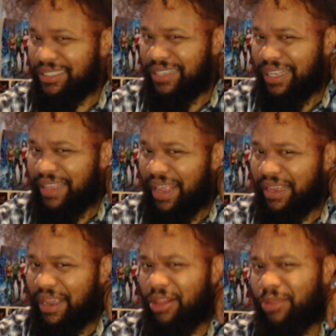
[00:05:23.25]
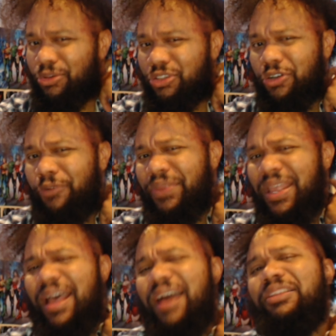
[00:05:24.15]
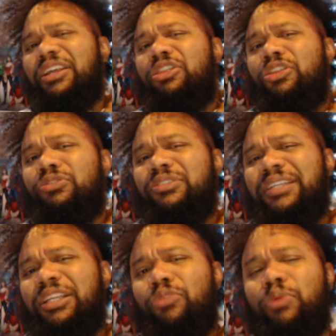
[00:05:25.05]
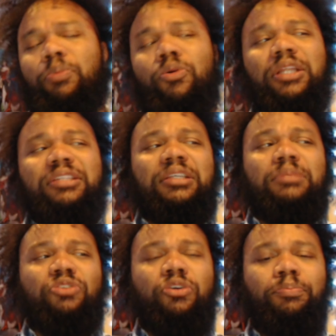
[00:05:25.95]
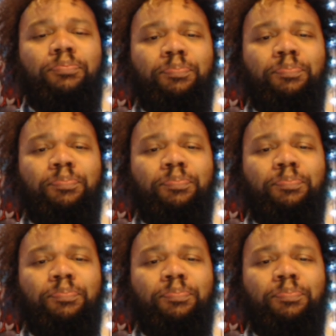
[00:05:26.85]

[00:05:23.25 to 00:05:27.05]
He's not that caliber. So I think thirteen three-point attempts are a